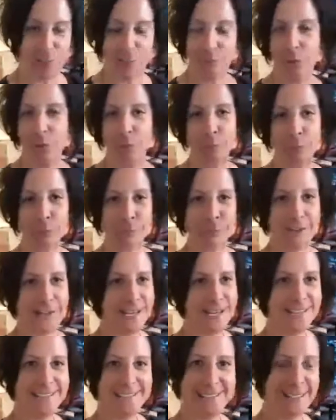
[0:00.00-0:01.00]

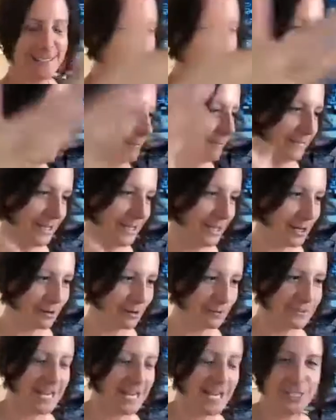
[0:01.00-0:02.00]
crazy, you
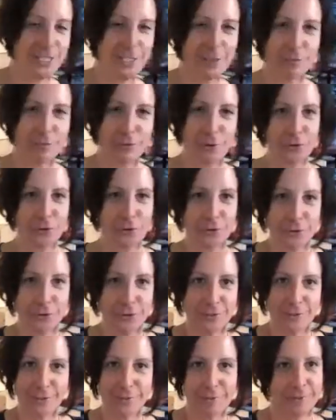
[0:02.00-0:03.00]
know, 10-year
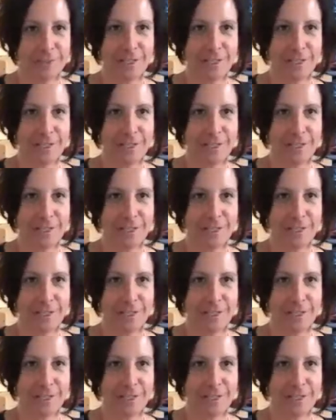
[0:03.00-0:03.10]
verticals.